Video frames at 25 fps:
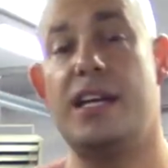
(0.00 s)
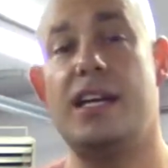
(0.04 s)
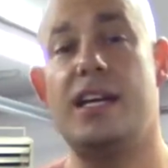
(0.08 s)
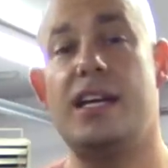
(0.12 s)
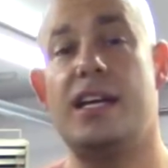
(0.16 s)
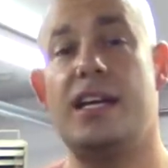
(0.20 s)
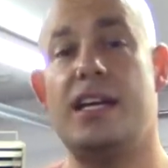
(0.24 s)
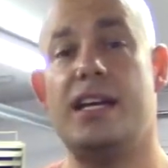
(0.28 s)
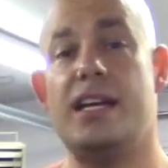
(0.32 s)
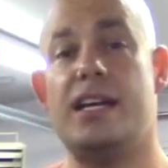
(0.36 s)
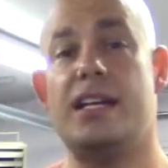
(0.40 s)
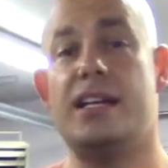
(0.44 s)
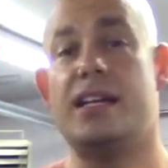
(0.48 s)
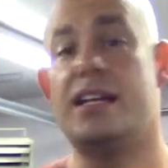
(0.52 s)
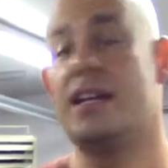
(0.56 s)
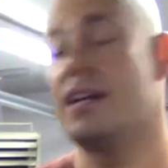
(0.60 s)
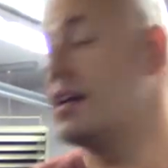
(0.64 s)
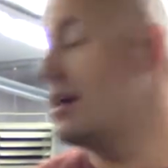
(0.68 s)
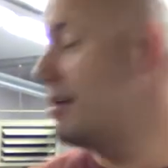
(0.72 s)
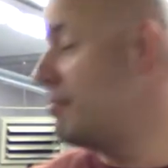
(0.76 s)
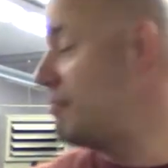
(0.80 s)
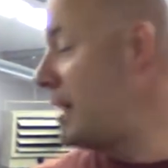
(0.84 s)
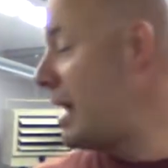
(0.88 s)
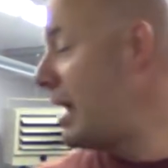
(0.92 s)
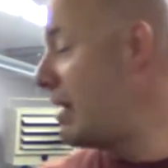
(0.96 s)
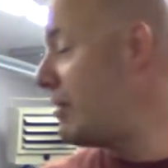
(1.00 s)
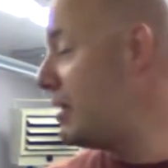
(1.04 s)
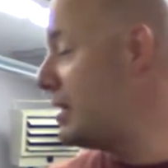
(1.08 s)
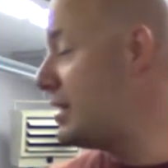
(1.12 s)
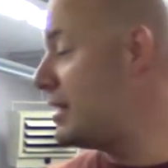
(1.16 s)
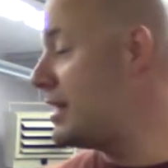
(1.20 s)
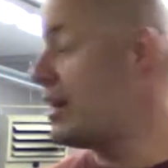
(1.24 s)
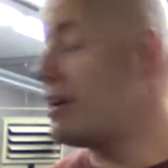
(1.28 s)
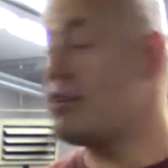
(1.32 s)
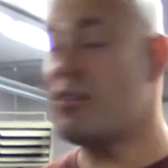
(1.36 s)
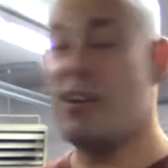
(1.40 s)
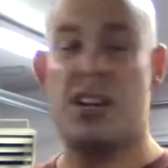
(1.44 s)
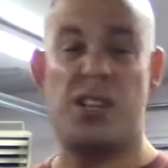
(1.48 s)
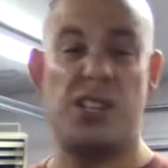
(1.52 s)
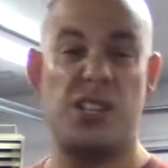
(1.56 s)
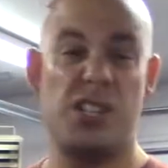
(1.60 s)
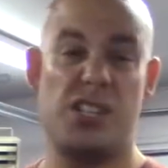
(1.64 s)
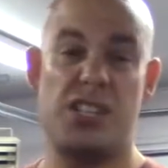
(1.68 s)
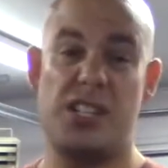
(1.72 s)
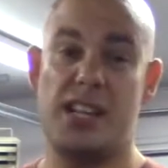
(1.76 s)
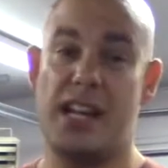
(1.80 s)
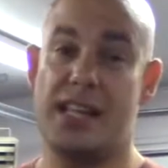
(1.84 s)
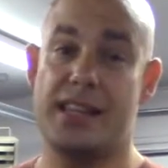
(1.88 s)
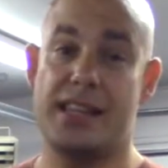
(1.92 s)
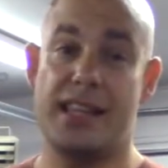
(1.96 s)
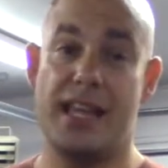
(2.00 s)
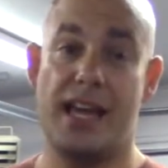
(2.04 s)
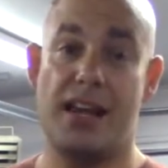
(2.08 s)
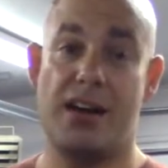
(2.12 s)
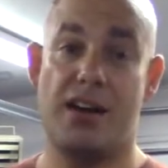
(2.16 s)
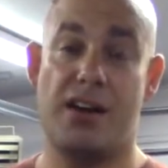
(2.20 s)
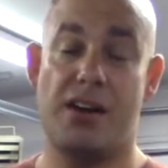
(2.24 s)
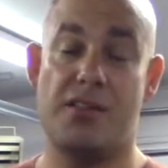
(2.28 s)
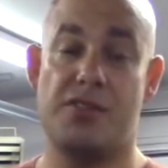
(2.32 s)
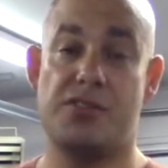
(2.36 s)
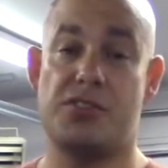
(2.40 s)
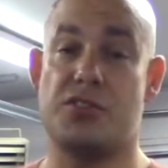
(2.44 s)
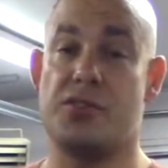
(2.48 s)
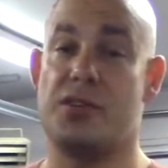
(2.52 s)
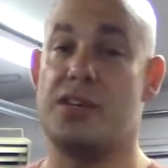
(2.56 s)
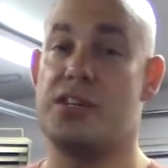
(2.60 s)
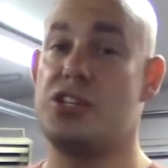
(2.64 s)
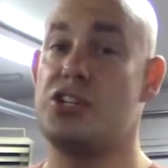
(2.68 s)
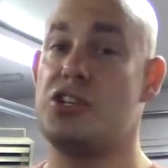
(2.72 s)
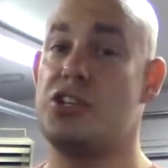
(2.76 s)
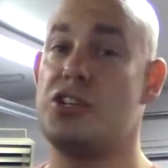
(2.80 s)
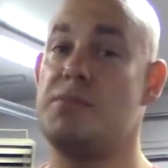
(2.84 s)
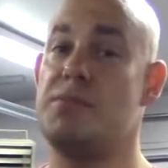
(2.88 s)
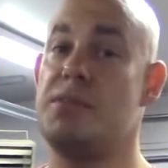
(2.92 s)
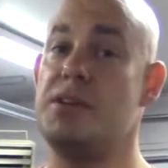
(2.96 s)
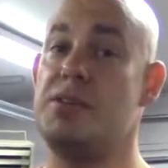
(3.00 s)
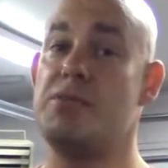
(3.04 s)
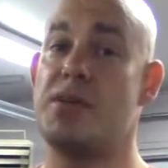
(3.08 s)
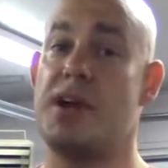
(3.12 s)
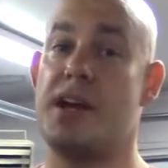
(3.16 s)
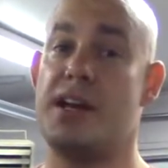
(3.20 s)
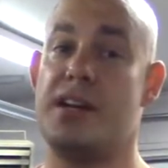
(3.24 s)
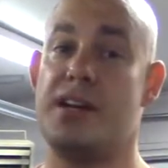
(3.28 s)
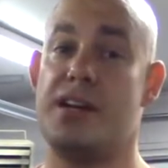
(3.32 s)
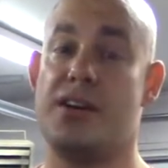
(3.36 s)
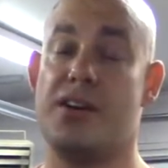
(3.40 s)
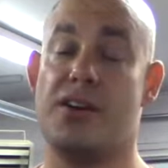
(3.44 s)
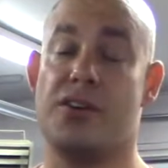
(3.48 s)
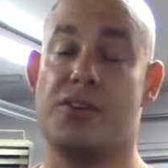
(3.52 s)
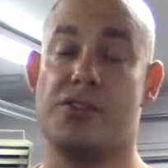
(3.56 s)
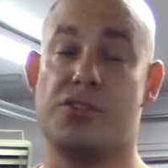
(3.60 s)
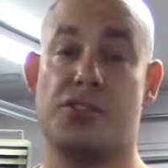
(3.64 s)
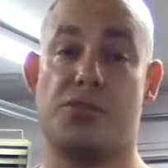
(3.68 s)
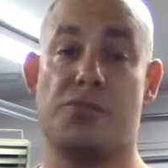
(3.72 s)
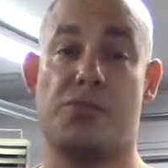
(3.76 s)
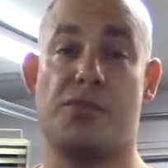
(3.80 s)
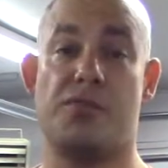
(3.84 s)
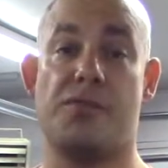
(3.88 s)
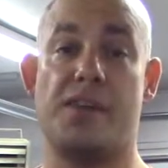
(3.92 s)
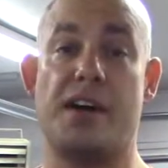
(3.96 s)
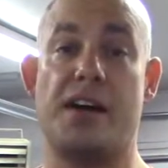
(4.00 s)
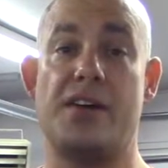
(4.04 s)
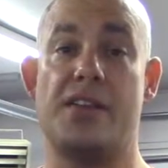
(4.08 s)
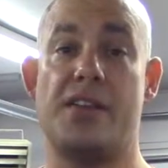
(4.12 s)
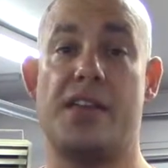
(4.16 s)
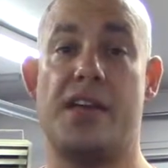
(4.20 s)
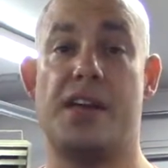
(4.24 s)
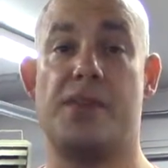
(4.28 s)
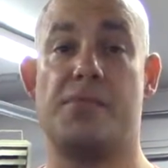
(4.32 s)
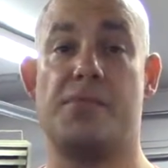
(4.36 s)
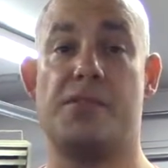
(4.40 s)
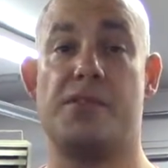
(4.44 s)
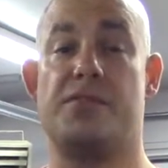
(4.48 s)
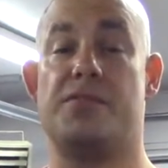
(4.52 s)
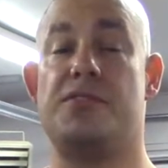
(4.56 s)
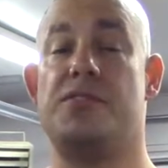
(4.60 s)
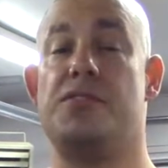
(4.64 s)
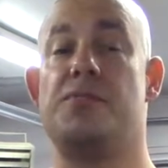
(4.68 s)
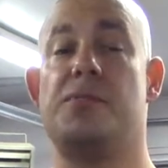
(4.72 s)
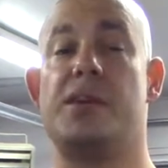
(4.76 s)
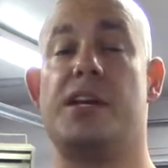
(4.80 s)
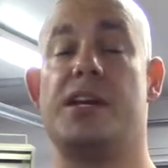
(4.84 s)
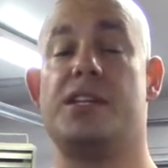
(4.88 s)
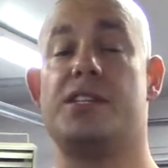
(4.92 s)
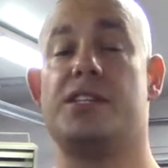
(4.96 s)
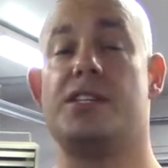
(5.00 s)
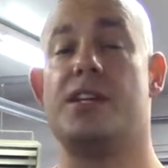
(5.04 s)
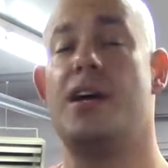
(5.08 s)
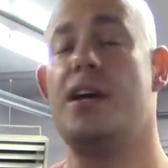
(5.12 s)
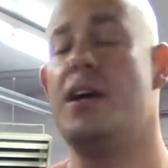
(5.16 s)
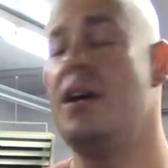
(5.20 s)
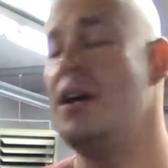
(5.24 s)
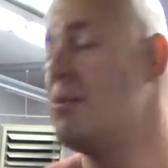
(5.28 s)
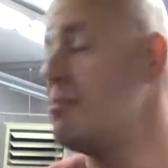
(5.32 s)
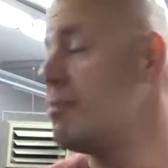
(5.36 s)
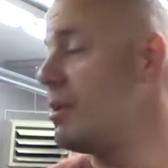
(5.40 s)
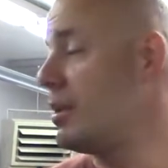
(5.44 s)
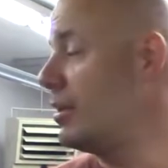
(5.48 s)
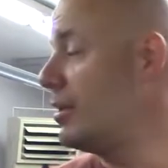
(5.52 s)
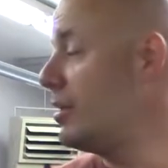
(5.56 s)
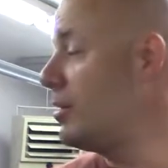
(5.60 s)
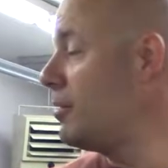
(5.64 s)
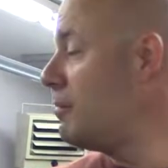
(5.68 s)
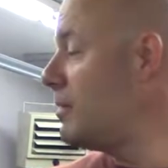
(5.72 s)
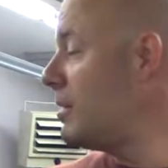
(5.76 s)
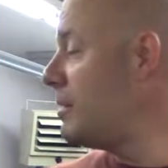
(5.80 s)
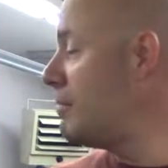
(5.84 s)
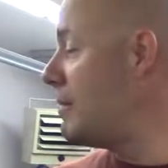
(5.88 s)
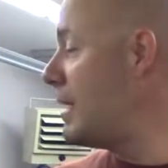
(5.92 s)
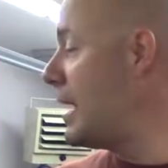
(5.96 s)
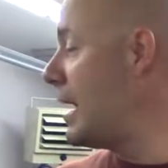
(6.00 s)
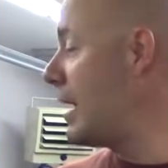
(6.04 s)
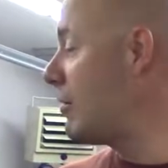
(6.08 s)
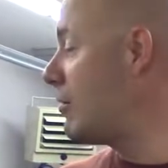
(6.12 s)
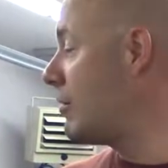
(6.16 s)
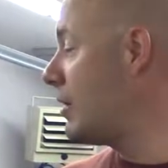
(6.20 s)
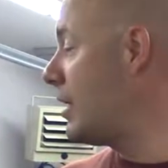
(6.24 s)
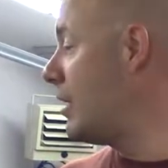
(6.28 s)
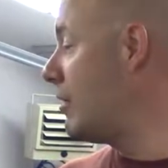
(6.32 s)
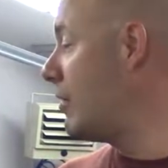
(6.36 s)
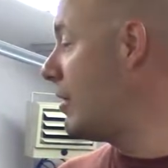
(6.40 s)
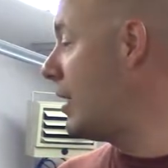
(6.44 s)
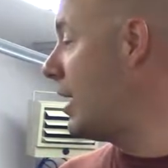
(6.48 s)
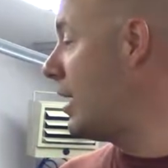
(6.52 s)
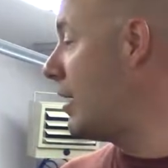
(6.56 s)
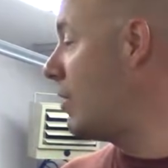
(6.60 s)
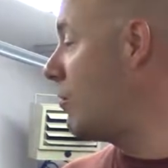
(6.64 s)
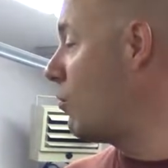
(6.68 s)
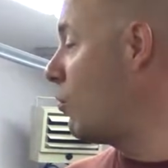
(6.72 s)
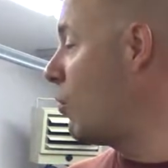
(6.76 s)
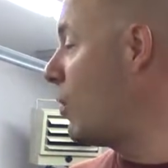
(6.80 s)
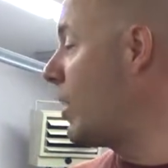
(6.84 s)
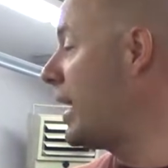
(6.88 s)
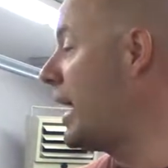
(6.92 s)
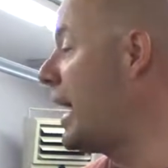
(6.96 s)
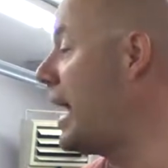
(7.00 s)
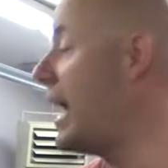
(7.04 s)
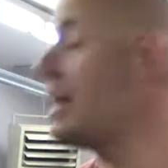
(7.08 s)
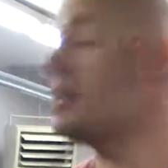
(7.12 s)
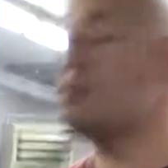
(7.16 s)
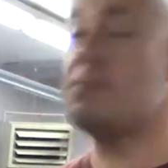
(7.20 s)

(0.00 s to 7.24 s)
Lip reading: battery tender, I just yanked that off, so it should be ready to go. So we'll fire that up in a few minutes. But a little bit of background on what has